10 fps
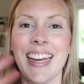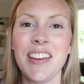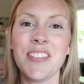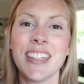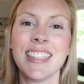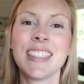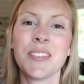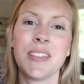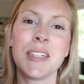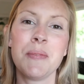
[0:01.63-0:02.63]
Hey friends,
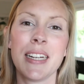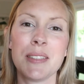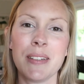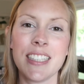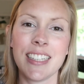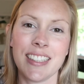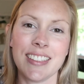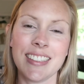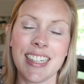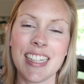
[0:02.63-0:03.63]
welcome back to my
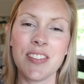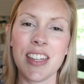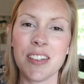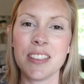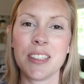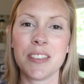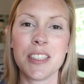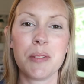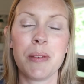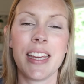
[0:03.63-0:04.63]
channel. Today's video is
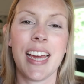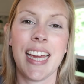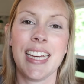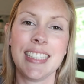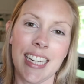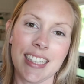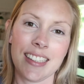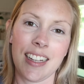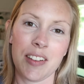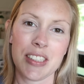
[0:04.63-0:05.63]
going to be a day in
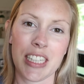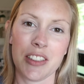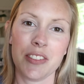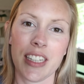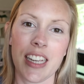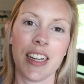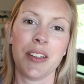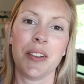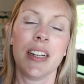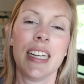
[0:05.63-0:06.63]
the lifestyle
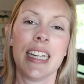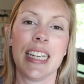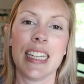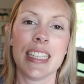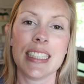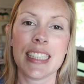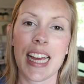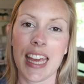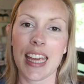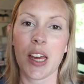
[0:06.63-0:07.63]
video. It is
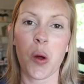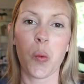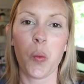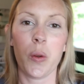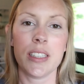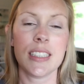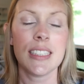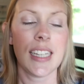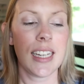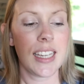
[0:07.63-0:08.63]
a
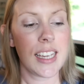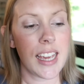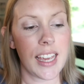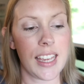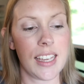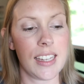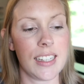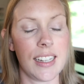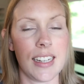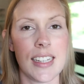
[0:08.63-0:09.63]
Wednesday
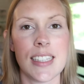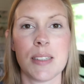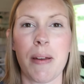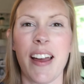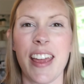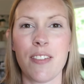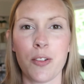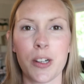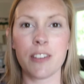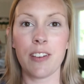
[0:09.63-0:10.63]
and it is about
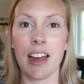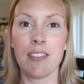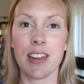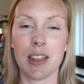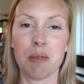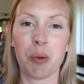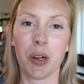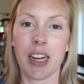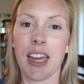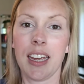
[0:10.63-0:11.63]
8.45 in the
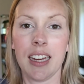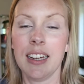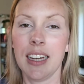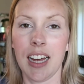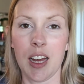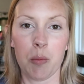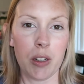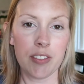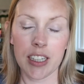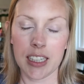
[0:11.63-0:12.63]
morning. Um,
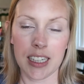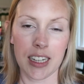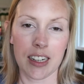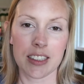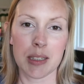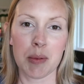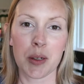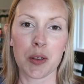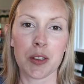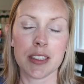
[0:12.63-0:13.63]
we've already done our
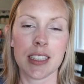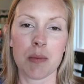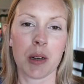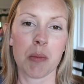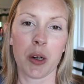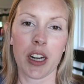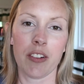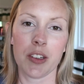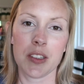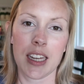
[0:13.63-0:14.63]
typical summer
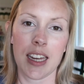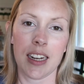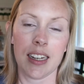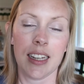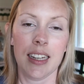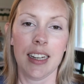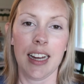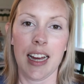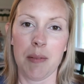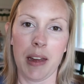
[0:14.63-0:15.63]
morning routine,
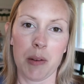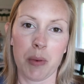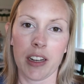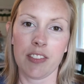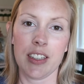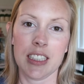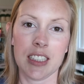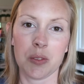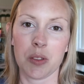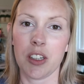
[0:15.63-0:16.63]
um, had
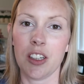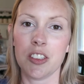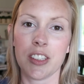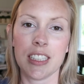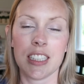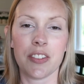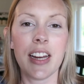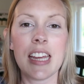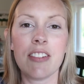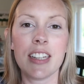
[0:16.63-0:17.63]
breakfast and we're all dressed and
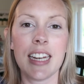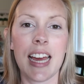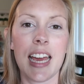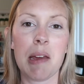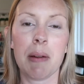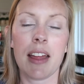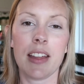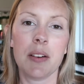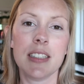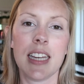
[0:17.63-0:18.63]
ready for the day, but I
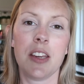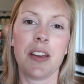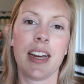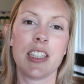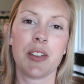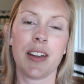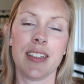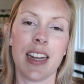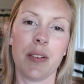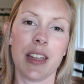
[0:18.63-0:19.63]
thought I would take you guys throughout
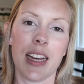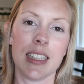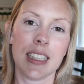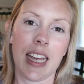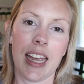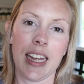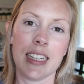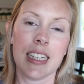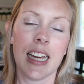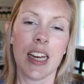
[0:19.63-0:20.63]
the day with us and